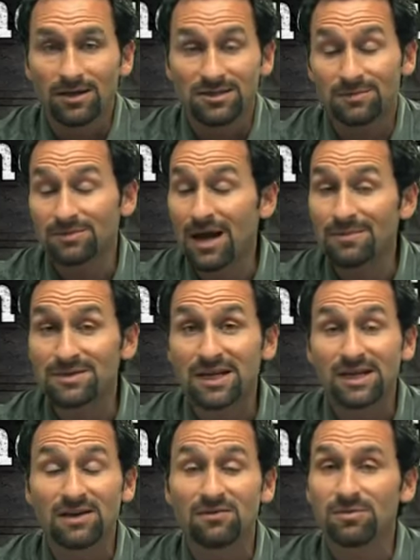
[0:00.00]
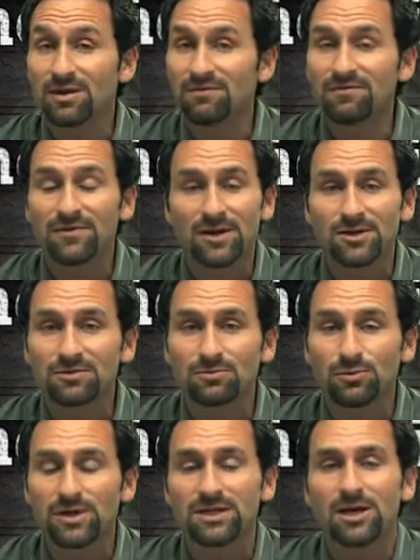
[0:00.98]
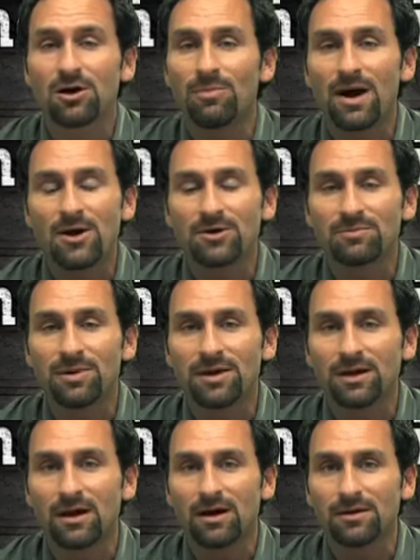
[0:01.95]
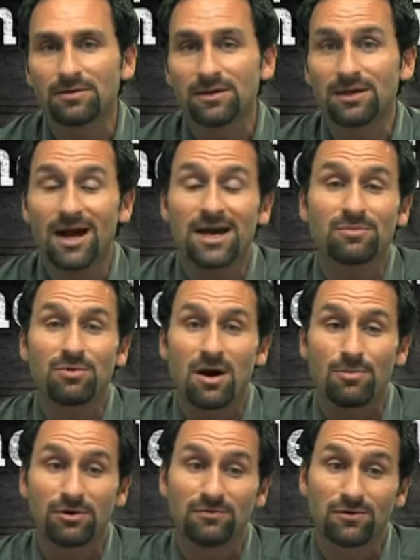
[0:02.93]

Sometimes it can even be a finished retail buyer depending on the kind of property.